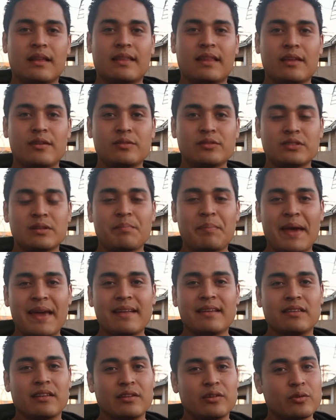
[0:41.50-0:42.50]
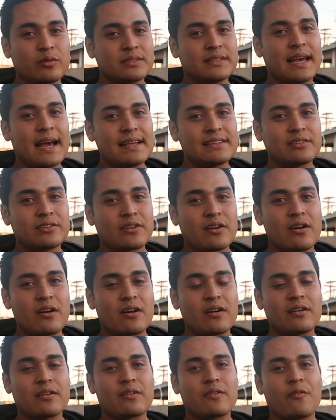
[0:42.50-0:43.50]
they used to paint the Dukes of Hazzard
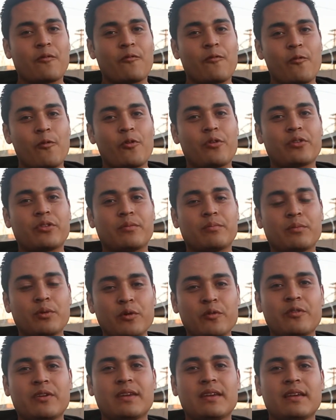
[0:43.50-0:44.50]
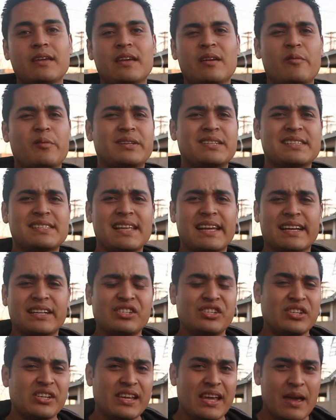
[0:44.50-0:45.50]
car for the movie, which is like a
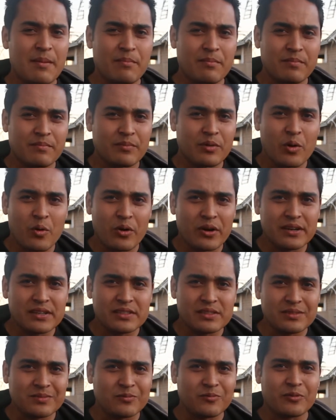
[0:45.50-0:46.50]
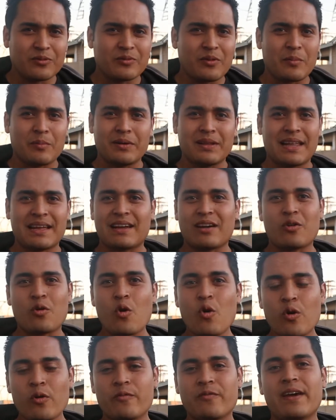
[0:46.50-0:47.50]
GM orange from like a
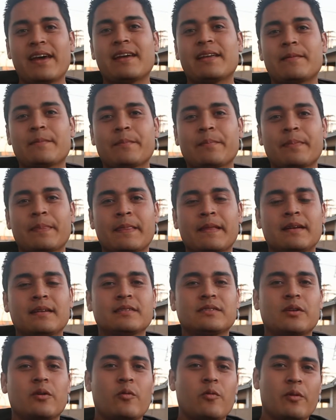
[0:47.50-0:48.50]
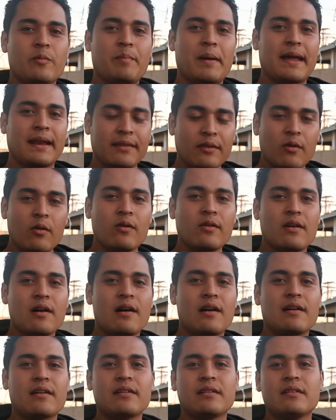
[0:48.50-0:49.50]
Corvette. So we painted the whole
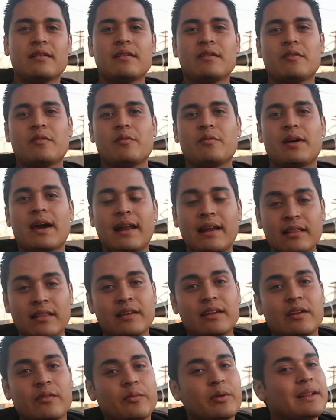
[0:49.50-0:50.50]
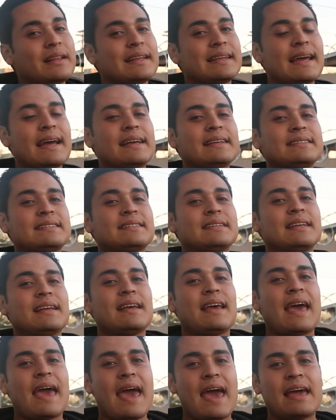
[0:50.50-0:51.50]
car. We got it looking really nice,
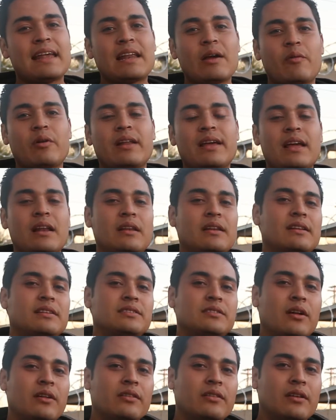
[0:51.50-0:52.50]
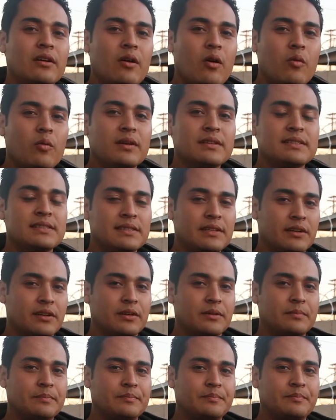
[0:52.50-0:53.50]
and I went ahead and installed the 01
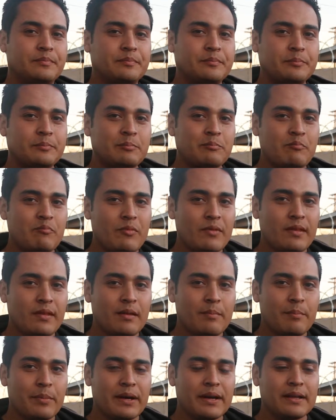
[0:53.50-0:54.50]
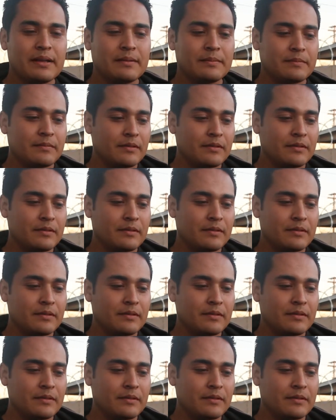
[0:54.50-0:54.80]
sticker. But